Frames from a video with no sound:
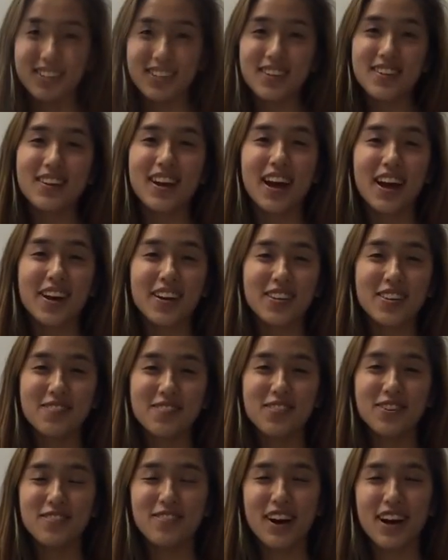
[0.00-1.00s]
So now you
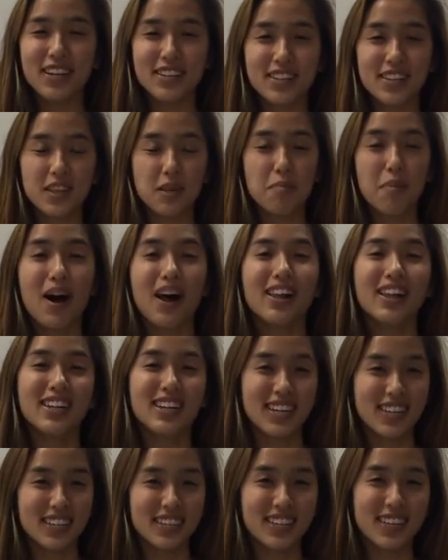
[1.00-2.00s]
move on to the
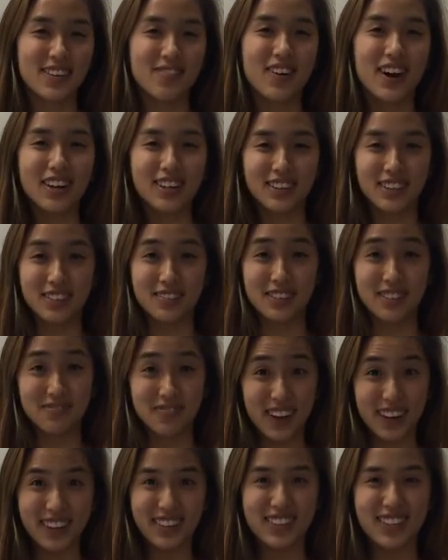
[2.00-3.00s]
polydensity bottle,
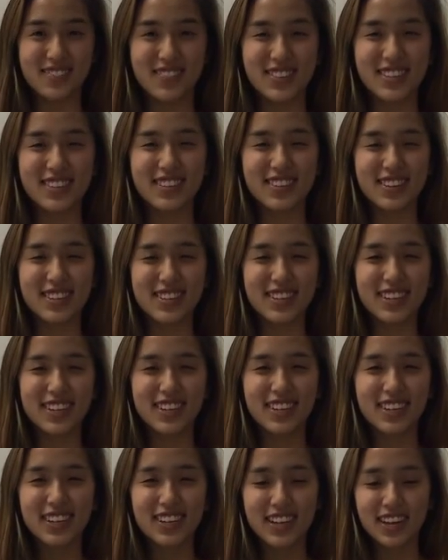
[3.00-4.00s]
bottle demonstration.
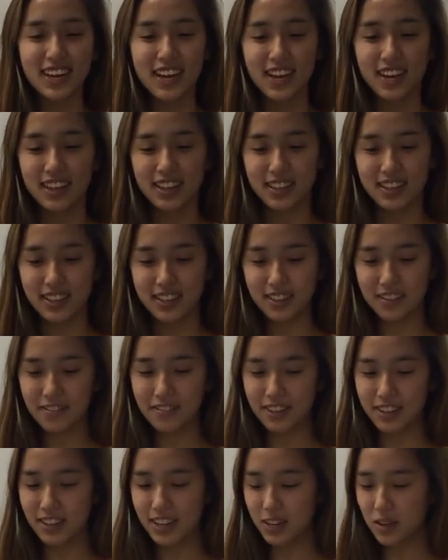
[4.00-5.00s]
This is a
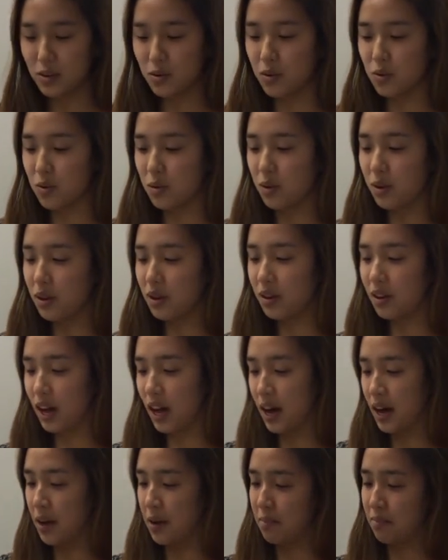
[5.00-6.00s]
really cool
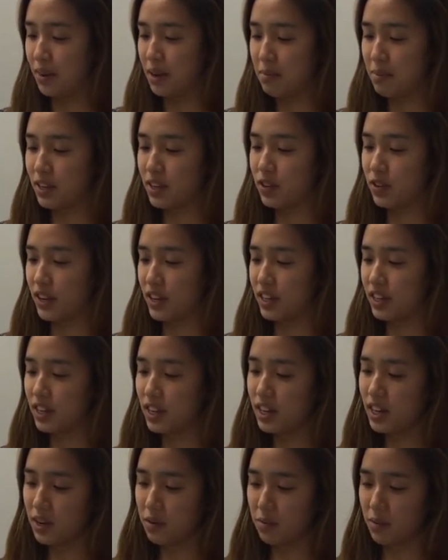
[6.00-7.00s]
um, demonstration
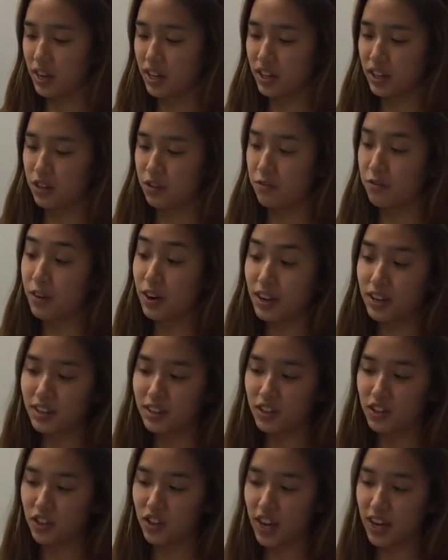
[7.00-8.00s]
in which you
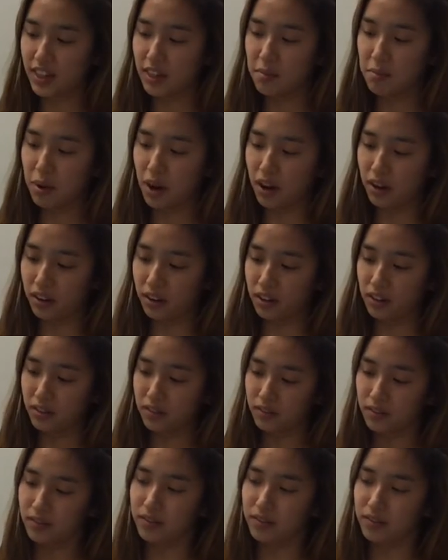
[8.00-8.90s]
first shake the bottle